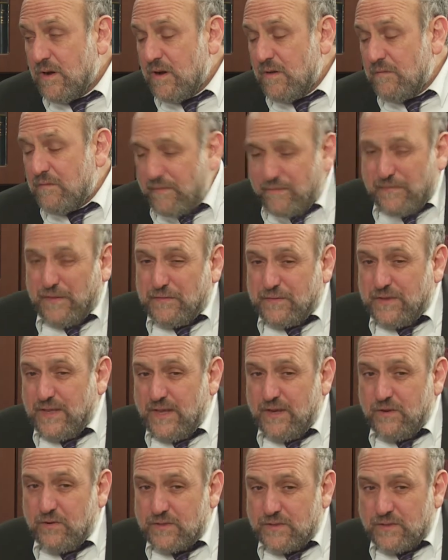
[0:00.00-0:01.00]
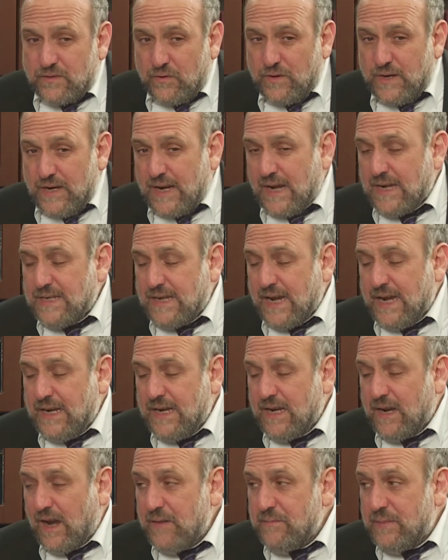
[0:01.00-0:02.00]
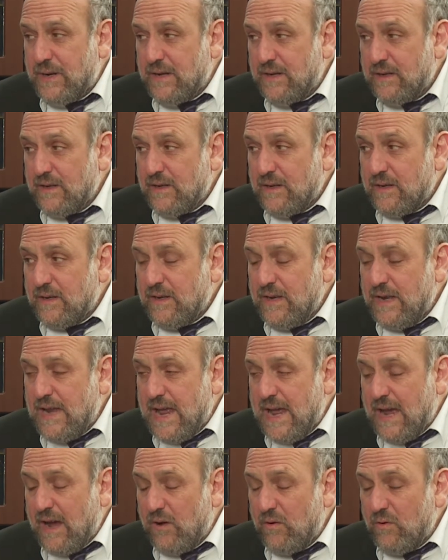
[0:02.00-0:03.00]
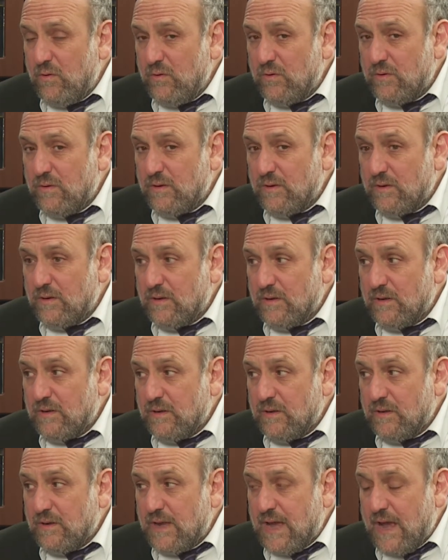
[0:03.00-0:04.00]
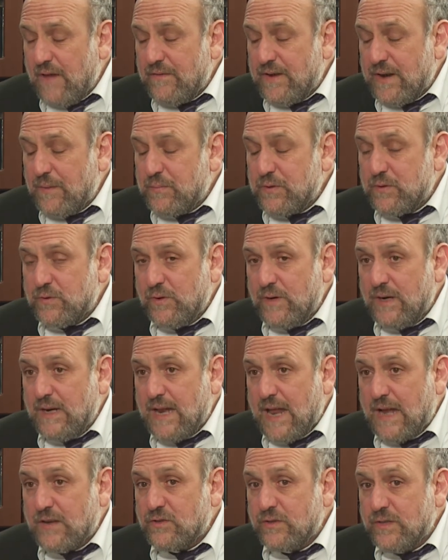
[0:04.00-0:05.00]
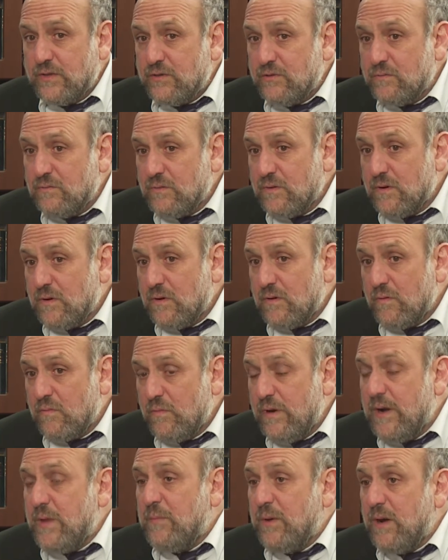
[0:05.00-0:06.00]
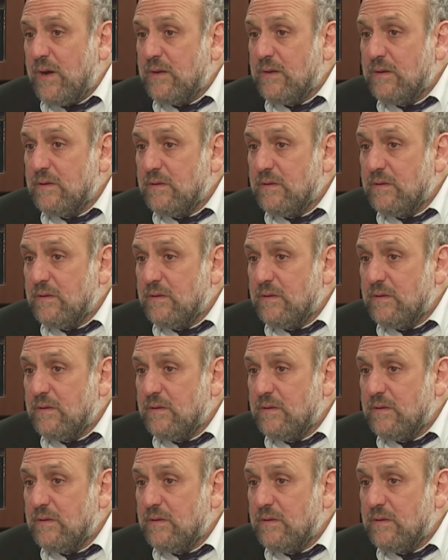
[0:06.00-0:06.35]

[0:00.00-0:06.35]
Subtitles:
for 50 years, 39 to 89, but now have an opportunity actually to read a book,